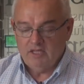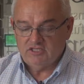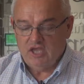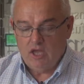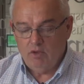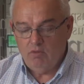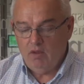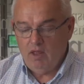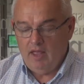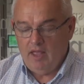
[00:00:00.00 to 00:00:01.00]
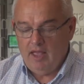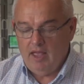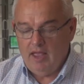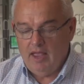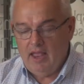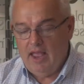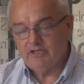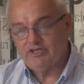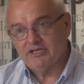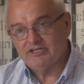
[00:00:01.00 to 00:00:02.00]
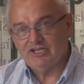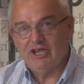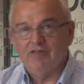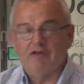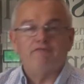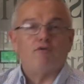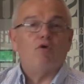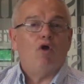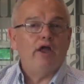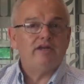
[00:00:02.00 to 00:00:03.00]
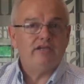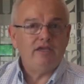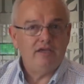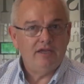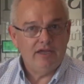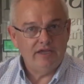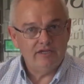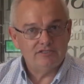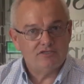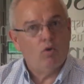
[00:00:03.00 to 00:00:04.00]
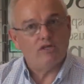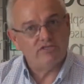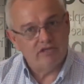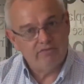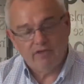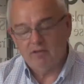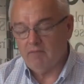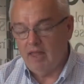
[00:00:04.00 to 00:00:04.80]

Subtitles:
So As you can see, the variety is quite significant,